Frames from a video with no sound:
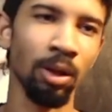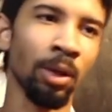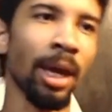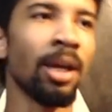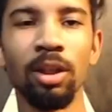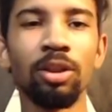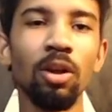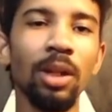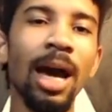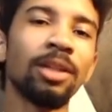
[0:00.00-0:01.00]
Okay,
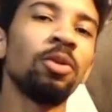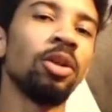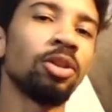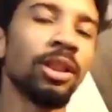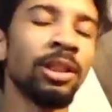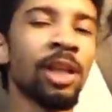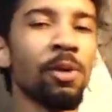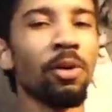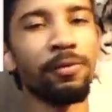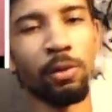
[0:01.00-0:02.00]
so the Hot 200 in
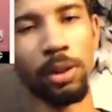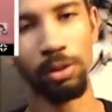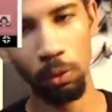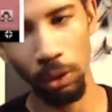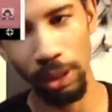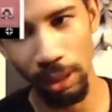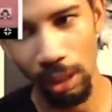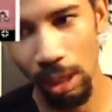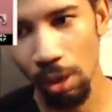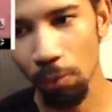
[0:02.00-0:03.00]
January of 2020